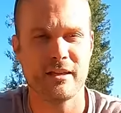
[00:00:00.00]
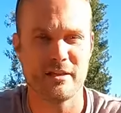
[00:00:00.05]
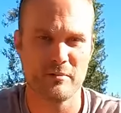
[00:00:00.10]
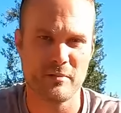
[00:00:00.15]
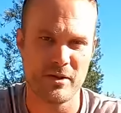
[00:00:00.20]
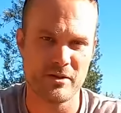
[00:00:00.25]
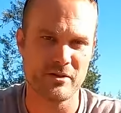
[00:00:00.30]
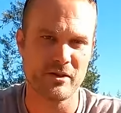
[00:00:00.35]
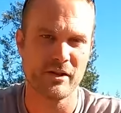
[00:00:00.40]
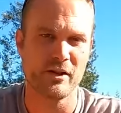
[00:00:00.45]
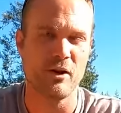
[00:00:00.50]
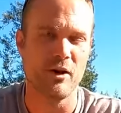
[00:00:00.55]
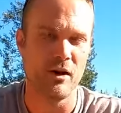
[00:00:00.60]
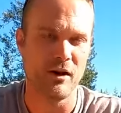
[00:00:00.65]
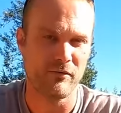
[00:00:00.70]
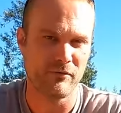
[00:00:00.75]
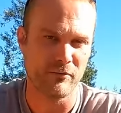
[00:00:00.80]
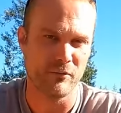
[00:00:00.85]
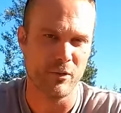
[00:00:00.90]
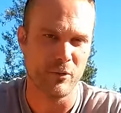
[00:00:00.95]
especially
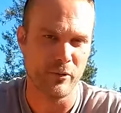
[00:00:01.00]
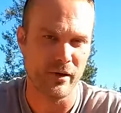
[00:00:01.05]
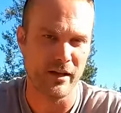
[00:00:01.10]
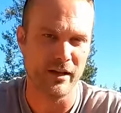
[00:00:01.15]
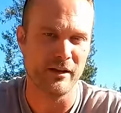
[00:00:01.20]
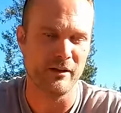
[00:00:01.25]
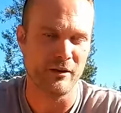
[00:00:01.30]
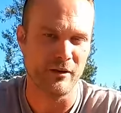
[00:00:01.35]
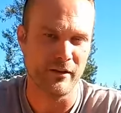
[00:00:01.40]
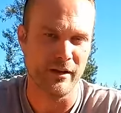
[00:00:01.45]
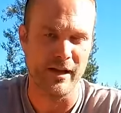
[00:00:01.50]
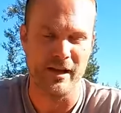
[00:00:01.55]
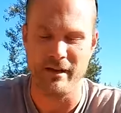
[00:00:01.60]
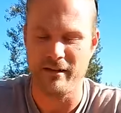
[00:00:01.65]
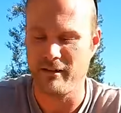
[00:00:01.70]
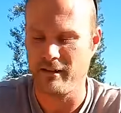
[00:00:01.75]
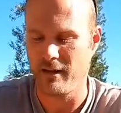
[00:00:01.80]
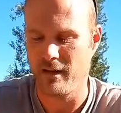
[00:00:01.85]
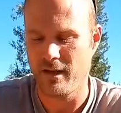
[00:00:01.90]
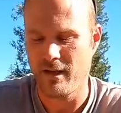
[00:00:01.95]
off-roading and all
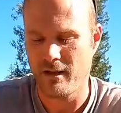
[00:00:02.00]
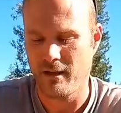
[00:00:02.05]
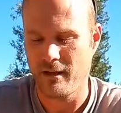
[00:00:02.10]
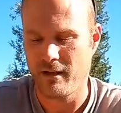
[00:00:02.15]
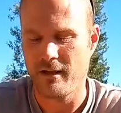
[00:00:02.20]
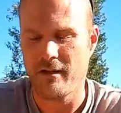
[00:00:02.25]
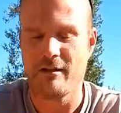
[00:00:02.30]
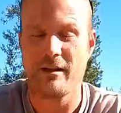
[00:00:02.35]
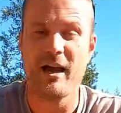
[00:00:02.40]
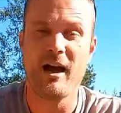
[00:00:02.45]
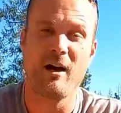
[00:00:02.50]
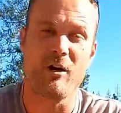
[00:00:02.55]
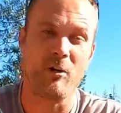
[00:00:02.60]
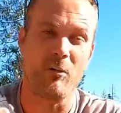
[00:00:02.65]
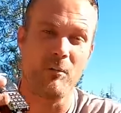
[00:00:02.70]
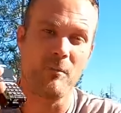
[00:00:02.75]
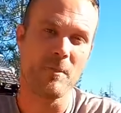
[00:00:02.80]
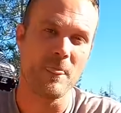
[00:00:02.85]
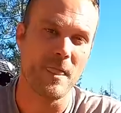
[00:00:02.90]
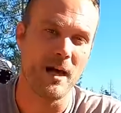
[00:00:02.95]
that.
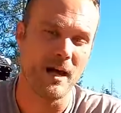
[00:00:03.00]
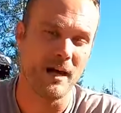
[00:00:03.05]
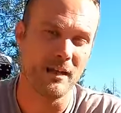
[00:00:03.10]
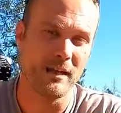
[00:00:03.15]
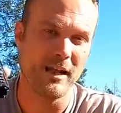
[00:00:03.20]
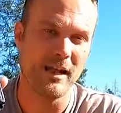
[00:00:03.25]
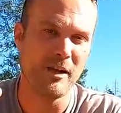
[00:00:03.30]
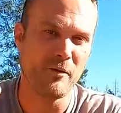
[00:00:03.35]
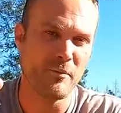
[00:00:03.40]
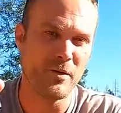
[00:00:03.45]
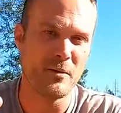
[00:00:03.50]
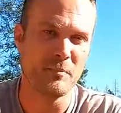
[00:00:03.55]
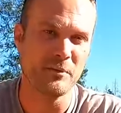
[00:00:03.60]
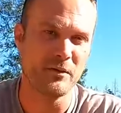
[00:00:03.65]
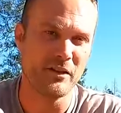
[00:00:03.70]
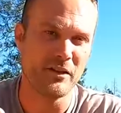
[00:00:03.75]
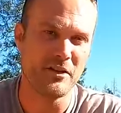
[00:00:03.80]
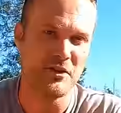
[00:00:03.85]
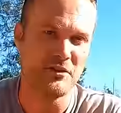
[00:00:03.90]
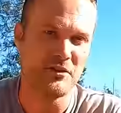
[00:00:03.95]
Now, A lot of
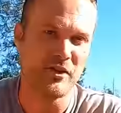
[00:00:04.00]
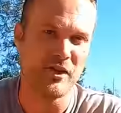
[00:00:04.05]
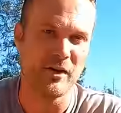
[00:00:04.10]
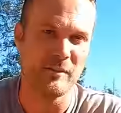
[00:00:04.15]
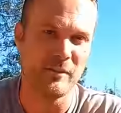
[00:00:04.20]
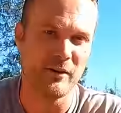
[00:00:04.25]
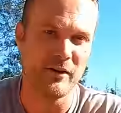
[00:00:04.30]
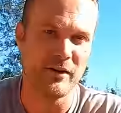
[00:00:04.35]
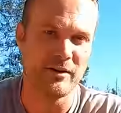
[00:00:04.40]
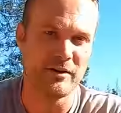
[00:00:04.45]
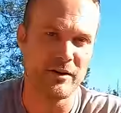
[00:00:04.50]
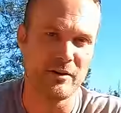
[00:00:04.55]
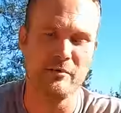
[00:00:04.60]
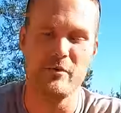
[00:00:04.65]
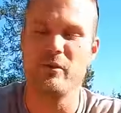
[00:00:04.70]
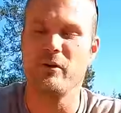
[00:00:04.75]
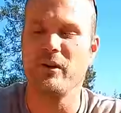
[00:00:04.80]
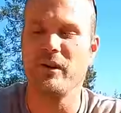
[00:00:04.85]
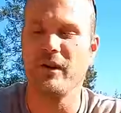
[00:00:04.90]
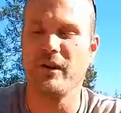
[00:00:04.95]
people in the G M R S
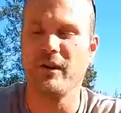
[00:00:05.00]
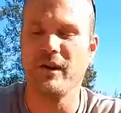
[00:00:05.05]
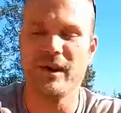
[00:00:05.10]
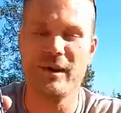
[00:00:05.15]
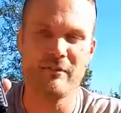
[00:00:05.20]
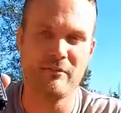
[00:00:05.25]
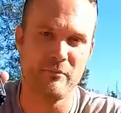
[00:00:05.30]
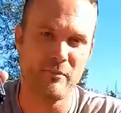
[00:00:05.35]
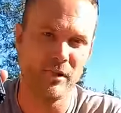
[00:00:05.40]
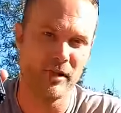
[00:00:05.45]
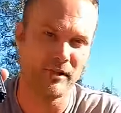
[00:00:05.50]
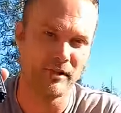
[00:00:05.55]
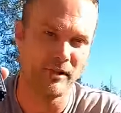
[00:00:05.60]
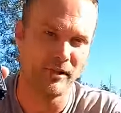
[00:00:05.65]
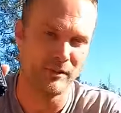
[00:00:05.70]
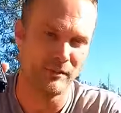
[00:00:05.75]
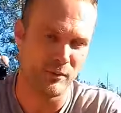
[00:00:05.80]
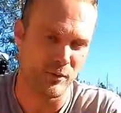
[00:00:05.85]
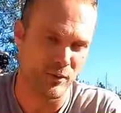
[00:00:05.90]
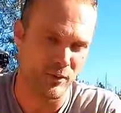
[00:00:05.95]
community have picked
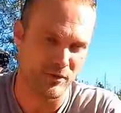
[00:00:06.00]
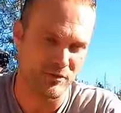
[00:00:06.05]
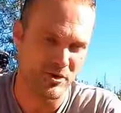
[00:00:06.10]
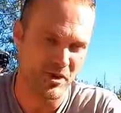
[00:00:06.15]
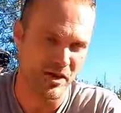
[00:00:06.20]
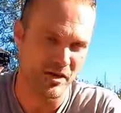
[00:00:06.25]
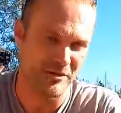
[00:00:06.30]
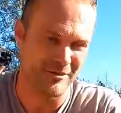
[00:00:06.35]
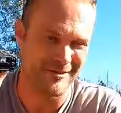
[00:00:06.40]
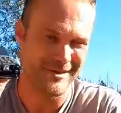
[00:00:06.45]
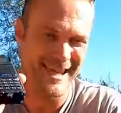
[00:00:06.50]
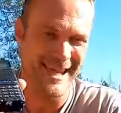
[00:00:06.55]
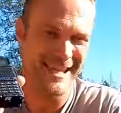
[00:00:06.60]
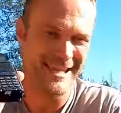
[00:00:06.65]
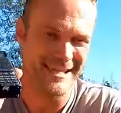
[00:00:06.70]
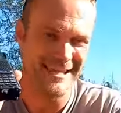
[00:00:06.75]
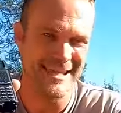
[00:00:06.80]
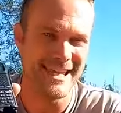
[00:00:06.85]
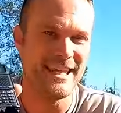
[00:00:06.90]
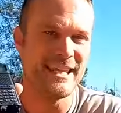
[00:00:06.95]
up on channel
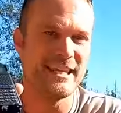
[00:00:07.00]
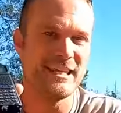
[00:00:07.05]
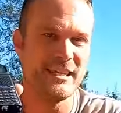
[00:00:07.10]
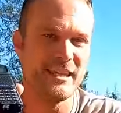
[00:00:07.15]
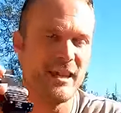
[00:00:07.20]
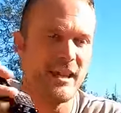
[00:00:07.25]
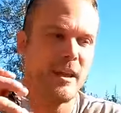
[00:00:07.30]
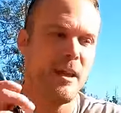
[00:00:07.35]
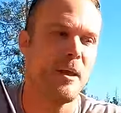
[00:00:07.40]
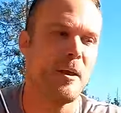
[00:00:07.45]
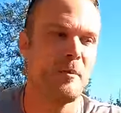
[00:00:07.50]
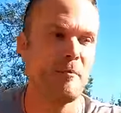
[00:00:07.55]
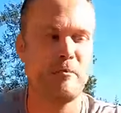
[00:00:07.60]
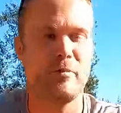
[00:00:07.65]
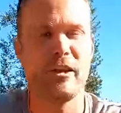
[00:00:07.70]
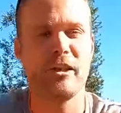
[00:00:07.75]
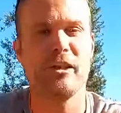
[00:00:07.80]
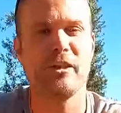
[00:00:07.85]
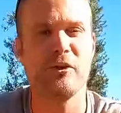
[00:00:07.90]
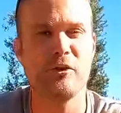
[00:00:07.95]
nineteen
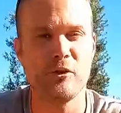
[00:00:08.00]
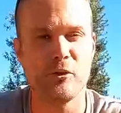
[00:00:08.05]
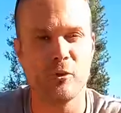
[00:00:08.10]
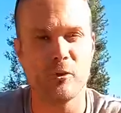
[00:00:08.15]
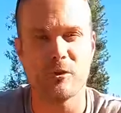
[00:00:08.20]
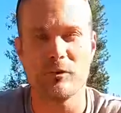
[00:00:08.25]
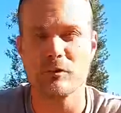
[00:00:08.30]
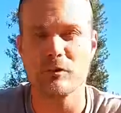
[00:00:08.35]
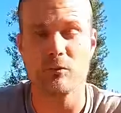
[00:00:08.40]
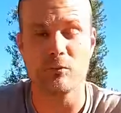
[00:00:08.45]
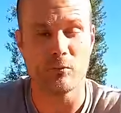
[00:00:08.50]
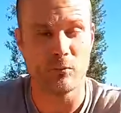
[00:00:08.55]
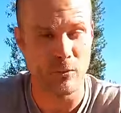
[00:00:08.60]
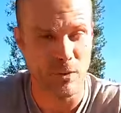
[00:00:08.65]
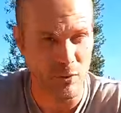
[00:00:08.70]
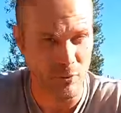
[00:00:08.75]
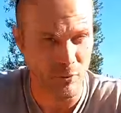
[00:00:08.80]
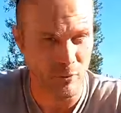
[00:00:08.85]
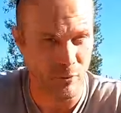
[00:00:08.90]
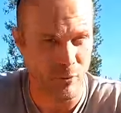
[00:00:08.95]
being your
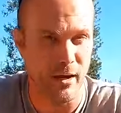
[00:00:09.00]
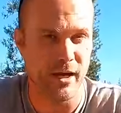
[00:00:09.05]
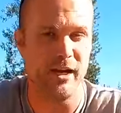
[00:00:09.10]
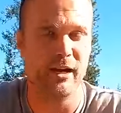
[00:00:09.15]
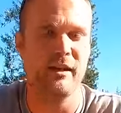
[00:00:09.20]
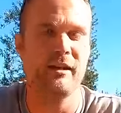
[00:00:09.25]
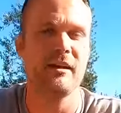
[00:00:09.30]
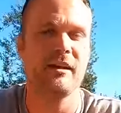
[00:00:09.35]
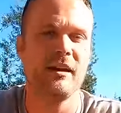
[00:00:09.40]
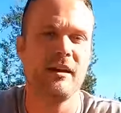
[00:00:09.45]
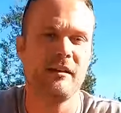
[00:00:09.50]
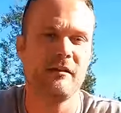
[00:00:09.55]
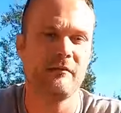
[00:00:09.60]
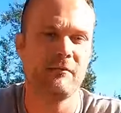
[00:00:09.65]
roadway